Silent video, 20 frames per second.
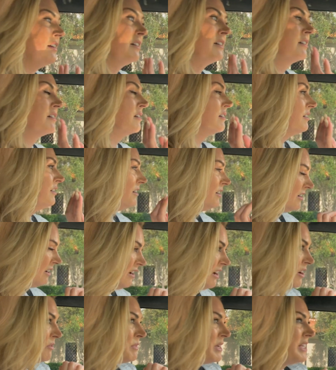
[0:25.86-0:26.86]
are
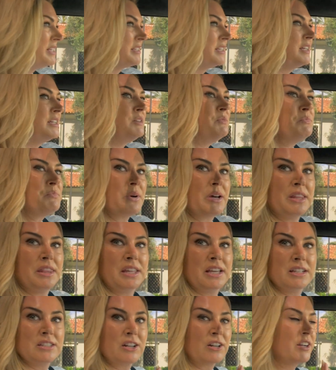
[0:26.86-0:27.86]
amazing, but
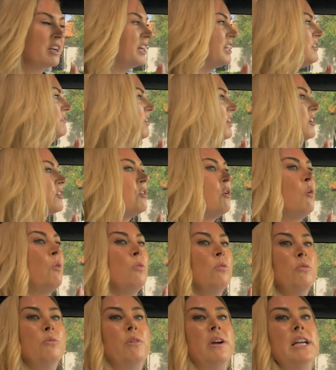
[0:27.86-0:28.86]
things are kind of on
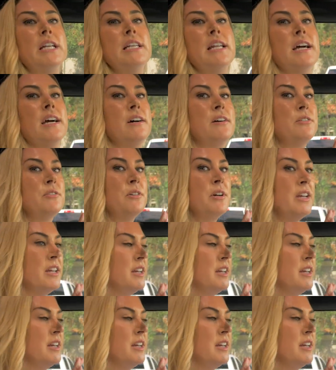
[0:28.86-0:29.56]
hold right now.